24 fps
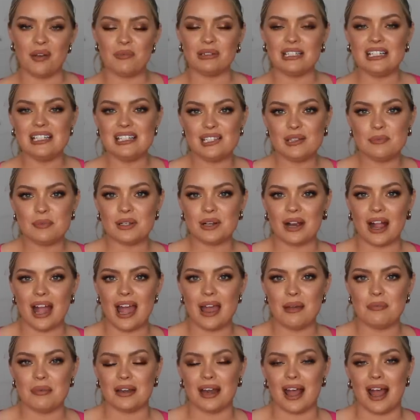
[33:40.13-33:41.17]
Please
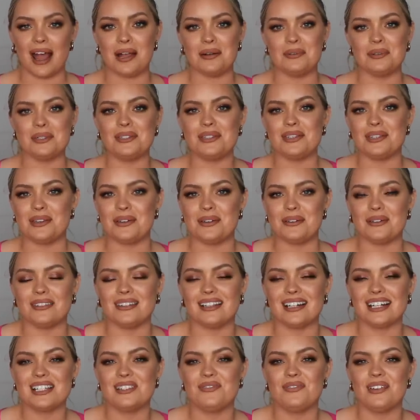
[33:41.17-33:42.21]
subscribe and I will see you in
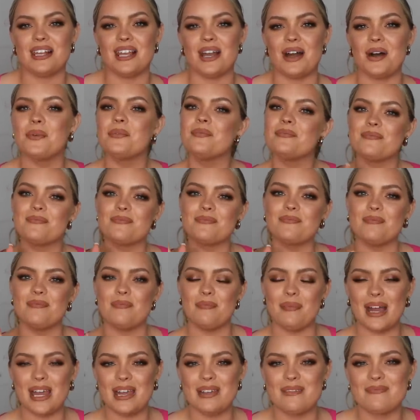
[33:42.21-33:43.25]
the next video. Bye.